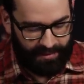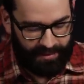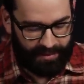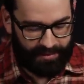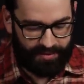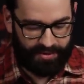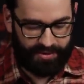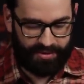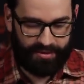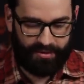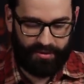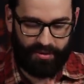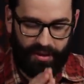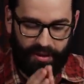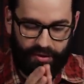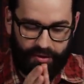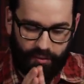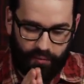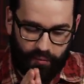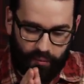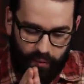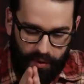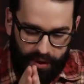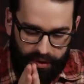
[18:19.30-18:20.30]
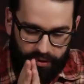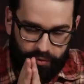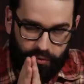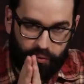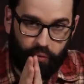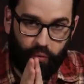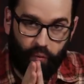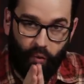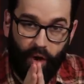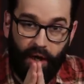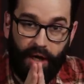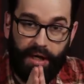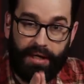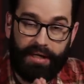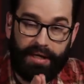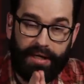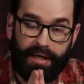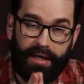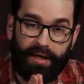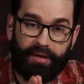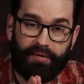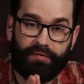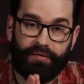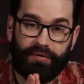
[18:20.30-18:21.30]
it's, it's, it's one
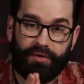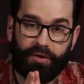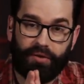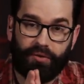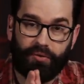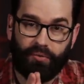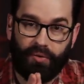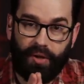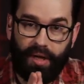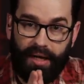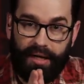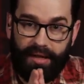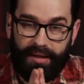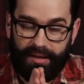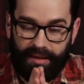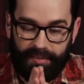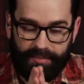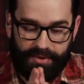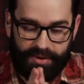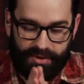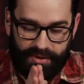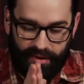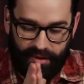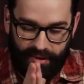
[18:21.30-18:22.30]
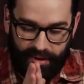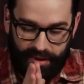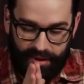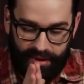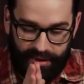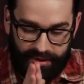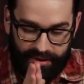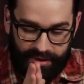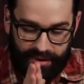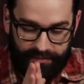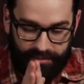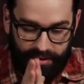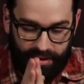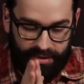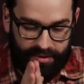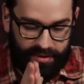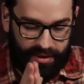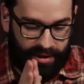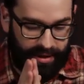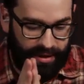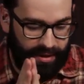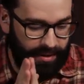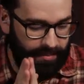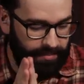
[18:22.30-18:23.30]
of the great absurdities of our
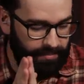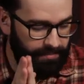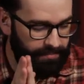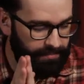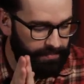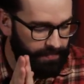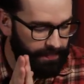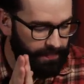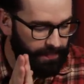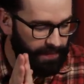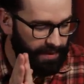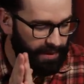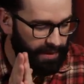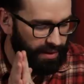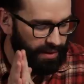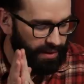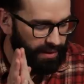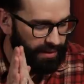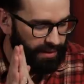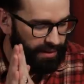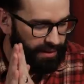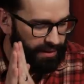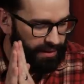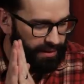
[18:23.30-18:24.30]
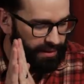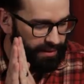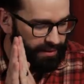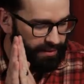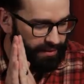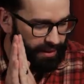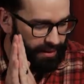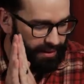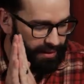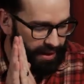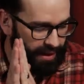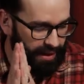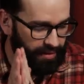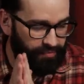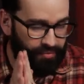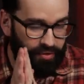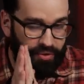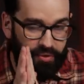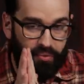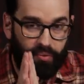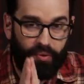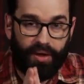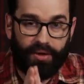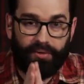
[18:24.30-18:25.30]
time that
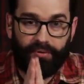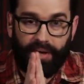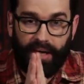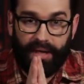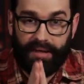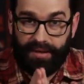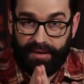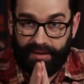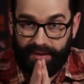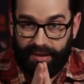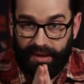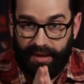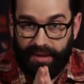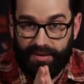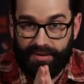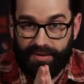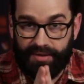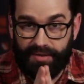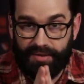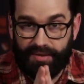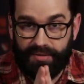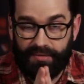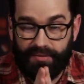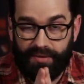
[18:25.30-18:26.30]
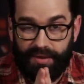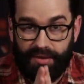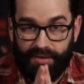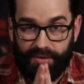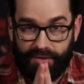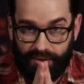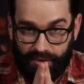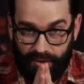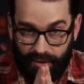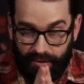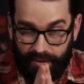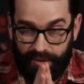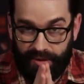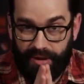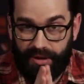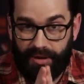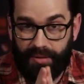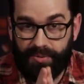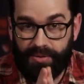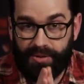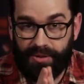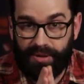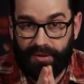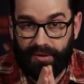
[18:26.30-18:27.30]
everyone recognizes is
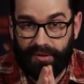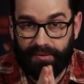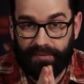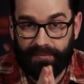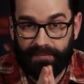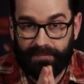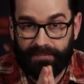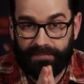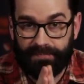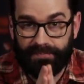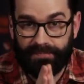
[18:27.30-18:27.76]
totally absurd.